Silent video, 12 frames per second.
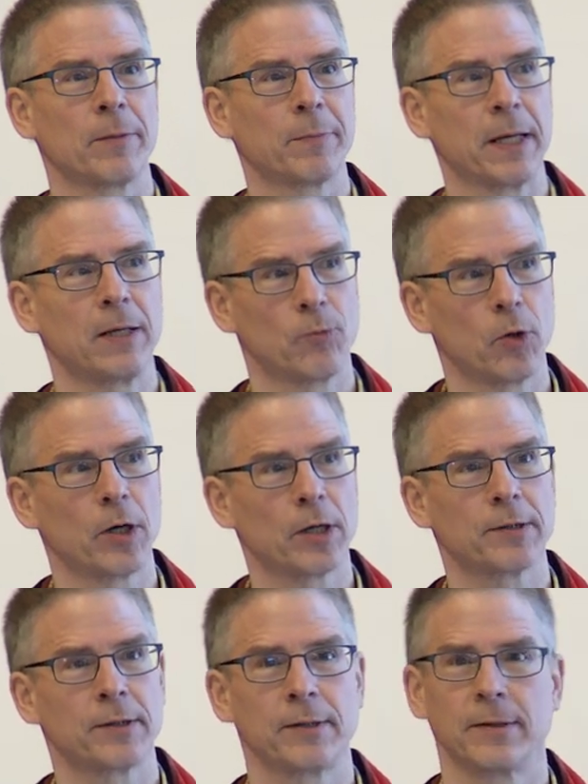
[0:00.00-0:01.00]
the brain
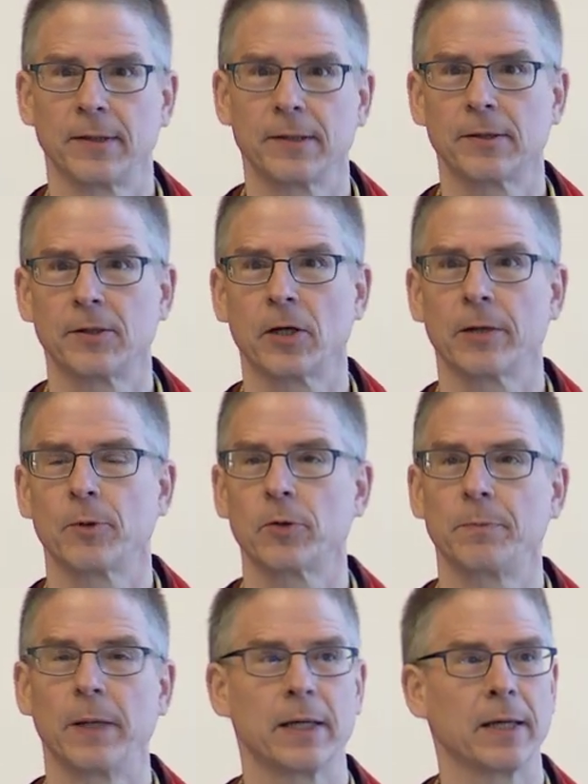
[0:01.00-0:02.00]
works. This is not
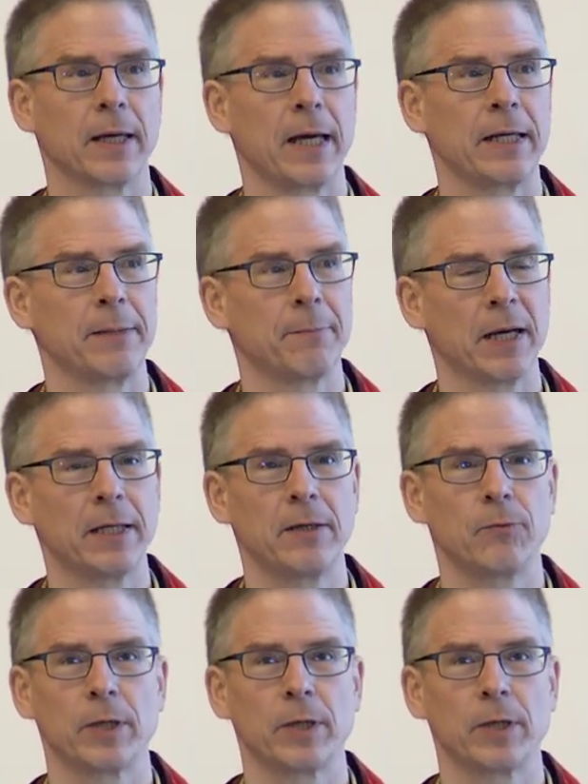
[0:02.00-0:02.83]
about making any money.